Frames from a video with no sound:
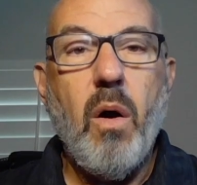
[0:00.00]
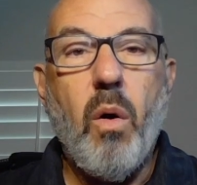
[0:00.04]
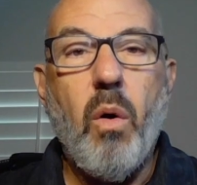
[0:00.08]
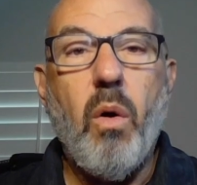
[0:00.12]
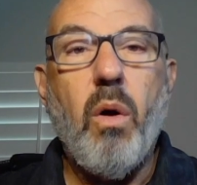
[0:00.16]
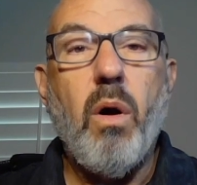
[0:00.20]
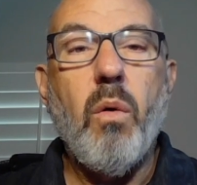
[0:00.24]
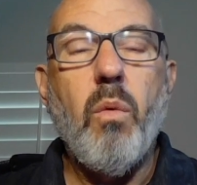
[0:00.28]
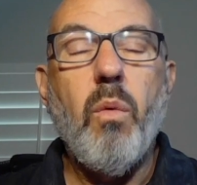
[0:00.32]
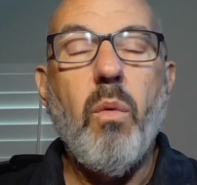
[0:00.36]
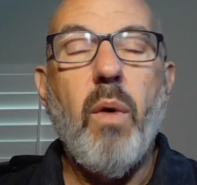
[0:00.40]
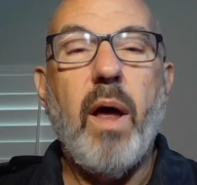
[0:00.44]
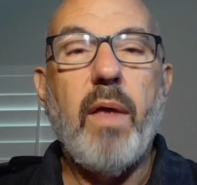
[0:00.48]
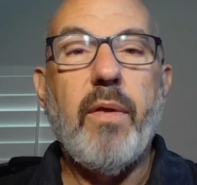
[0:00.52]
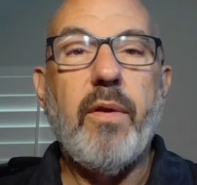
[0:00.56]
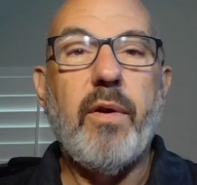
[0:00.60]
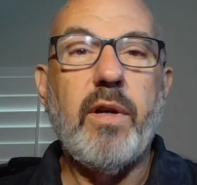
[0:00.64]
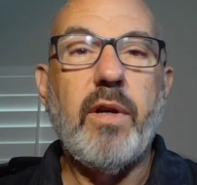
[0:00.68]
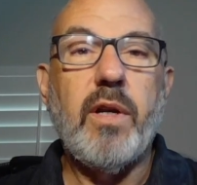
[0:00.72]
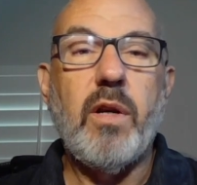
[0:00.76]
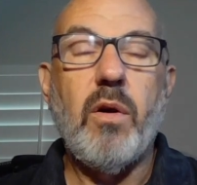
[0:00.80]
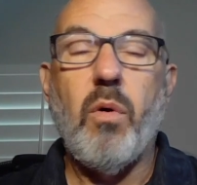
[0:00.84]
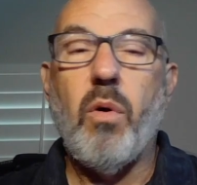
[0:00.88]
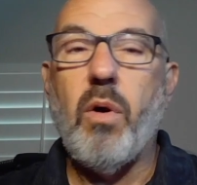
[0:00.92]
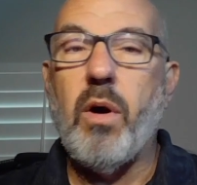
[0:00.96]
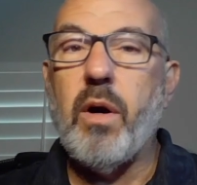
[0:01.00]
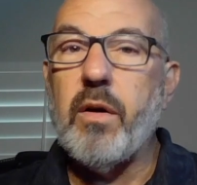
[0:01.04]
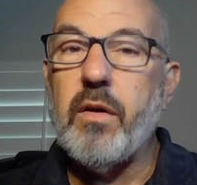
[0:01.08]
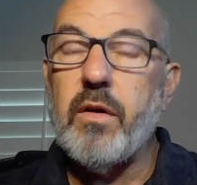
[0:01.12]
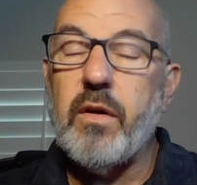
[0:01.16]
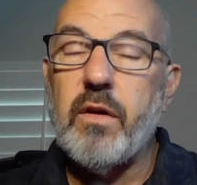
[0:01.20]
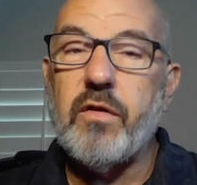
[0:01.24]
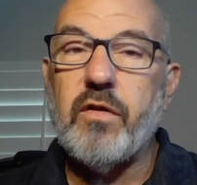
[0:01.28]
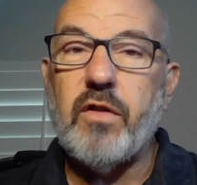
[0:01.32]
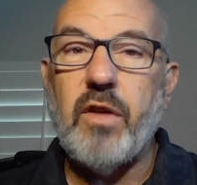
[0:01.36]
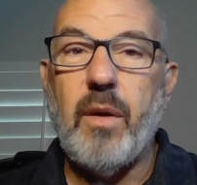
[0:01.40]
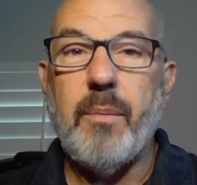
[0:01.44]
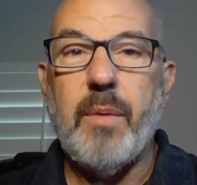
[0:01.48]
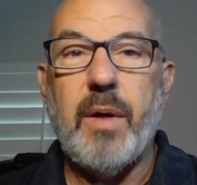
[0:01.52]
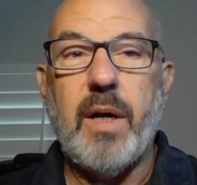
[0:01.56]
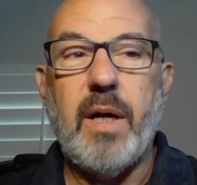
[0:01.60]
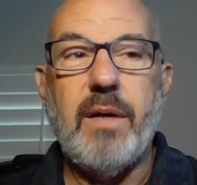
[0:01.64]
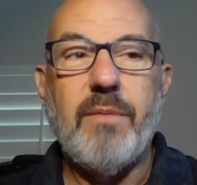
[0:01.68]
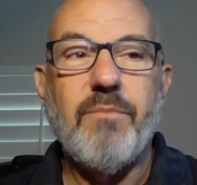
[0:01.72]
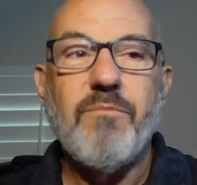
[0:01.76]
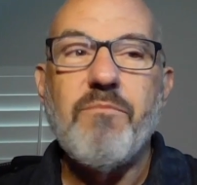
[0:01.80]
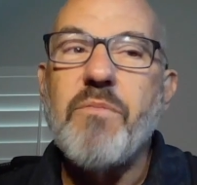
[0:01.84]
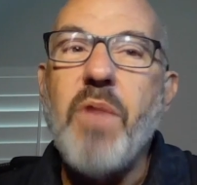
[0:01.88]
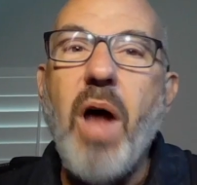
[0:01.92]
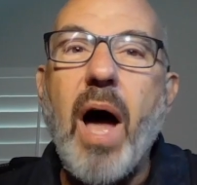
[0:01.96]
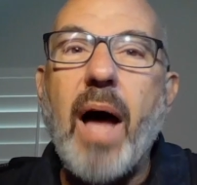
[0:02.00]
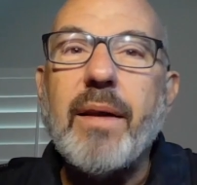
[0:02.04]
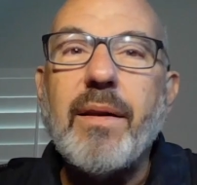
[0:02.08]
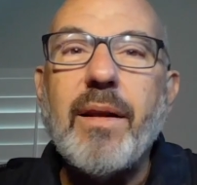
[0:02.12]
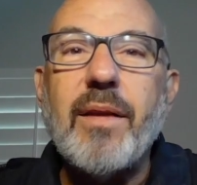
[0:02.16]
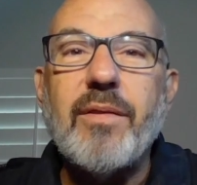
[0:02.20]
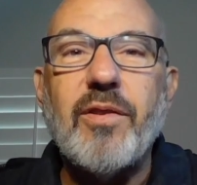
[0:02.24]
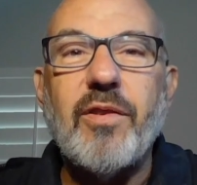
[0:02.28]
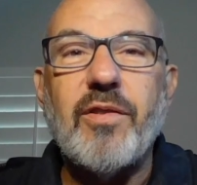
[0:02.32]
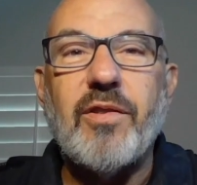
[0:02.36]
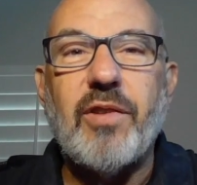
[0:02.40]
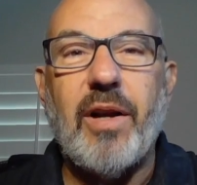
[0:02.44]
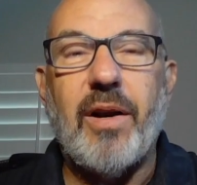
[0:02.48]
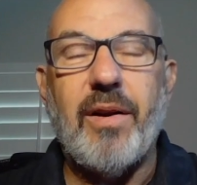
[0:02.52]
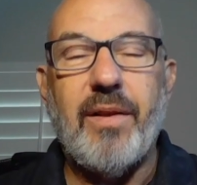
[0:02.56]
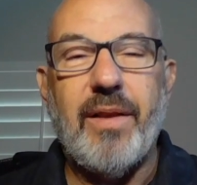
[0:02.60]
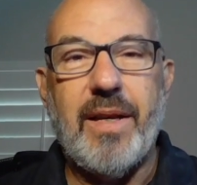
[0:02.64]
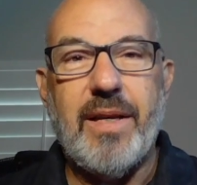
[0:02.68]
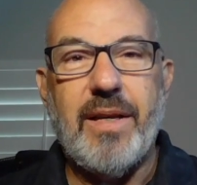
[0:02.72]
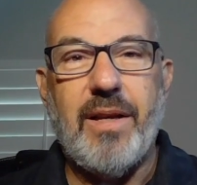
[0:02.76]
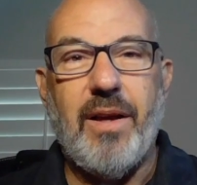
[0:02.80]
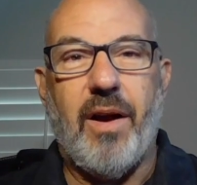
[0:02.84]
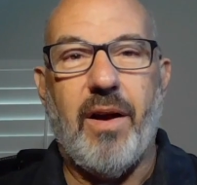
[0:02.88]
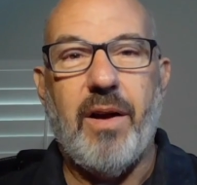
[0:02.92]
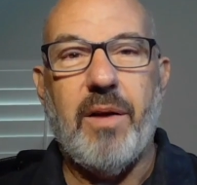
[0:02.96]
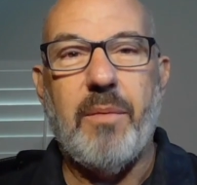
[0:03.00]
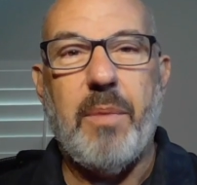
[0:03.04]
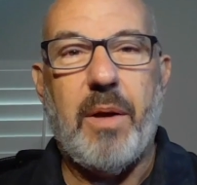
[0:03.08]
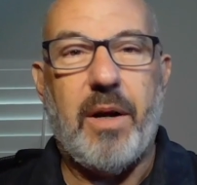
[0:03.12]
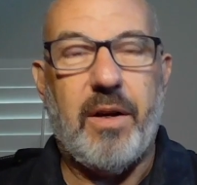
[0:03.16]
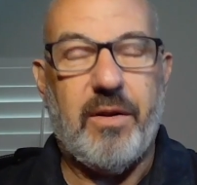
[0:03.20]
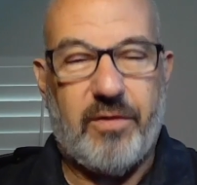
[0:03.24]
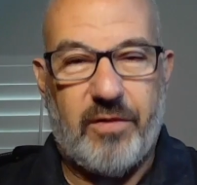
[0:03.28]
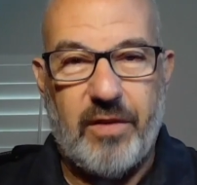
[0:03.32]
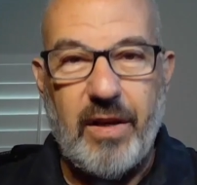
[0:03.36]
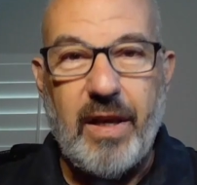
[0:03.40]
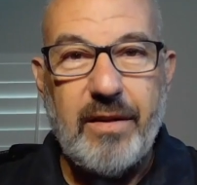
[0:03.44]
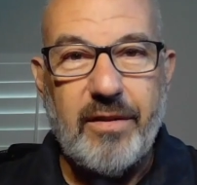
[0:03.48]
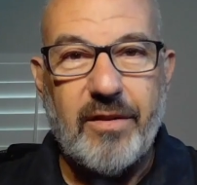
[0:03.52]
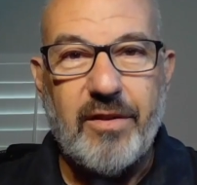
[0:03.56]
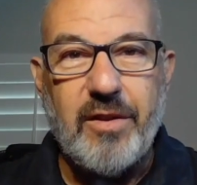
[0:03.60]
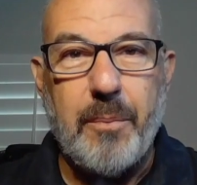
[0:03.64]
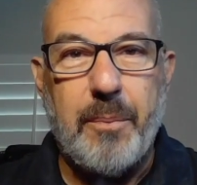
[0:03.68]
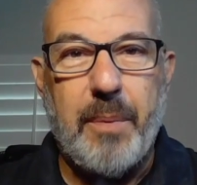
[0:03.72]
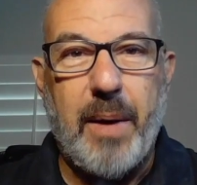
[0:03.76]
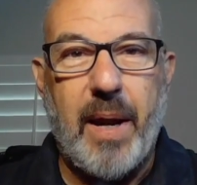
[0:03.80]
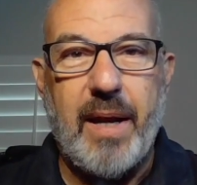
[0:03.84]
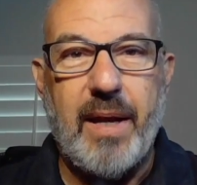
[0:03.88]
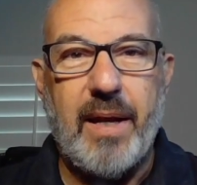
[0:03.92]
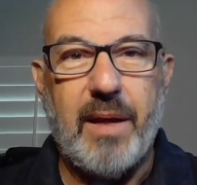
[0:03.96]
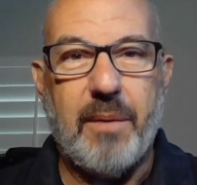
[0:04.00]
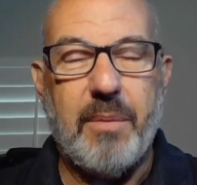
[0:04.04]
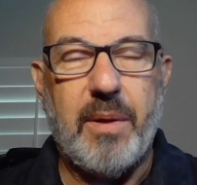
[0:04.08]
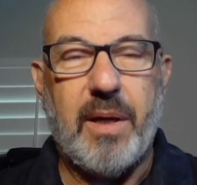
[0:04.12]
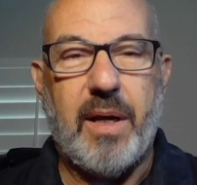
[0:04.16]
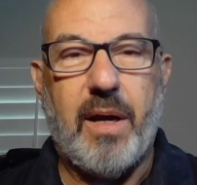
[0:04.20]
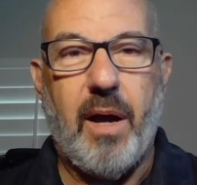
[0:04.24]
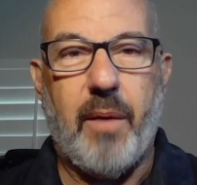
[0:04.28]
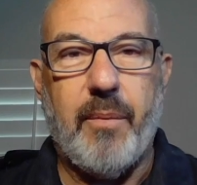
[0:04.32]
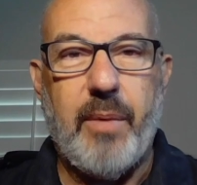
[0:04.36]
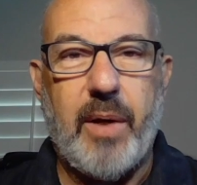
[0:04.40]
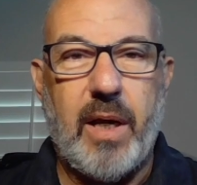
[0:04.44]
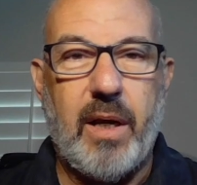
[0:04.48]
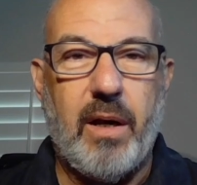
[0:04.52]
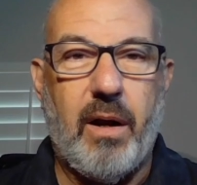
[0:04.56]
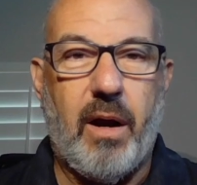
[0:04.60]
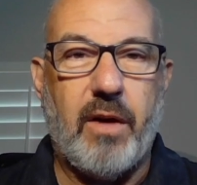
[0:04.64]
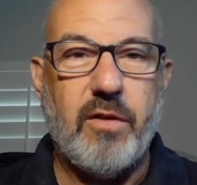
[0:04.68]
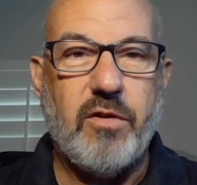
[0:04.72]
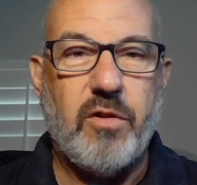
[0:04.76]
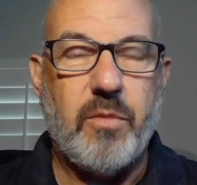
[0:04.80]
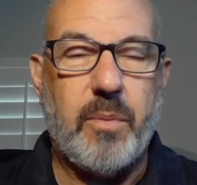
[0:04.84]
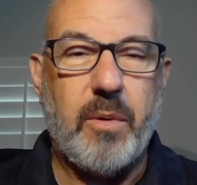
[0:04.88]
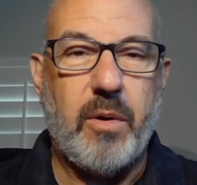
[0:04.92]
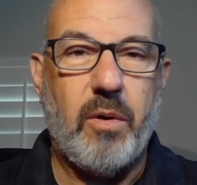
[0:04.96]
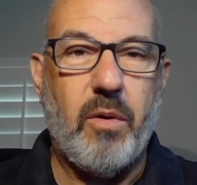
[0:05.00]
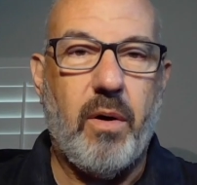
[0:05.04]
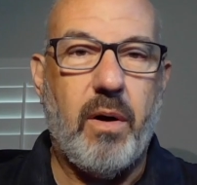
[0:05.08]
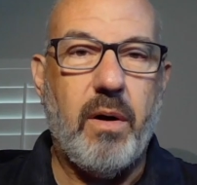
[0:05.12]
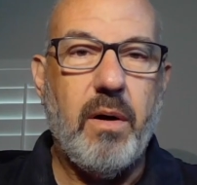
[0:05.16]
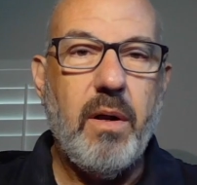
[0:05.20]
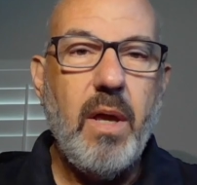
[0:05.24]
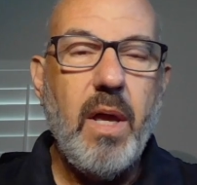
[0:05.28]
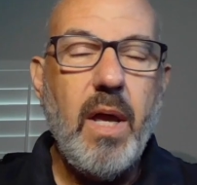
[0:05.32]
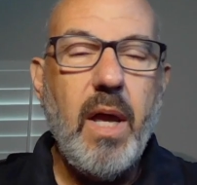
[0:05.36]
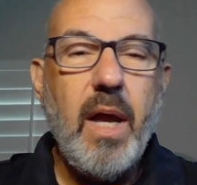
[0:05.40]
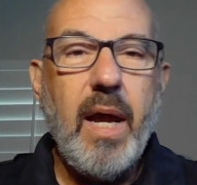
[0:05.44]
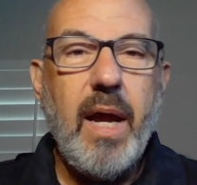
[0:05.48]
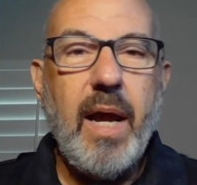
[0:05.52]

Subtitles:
or whether you're somebody not necessarily young but is debating becoming an entrepreneur,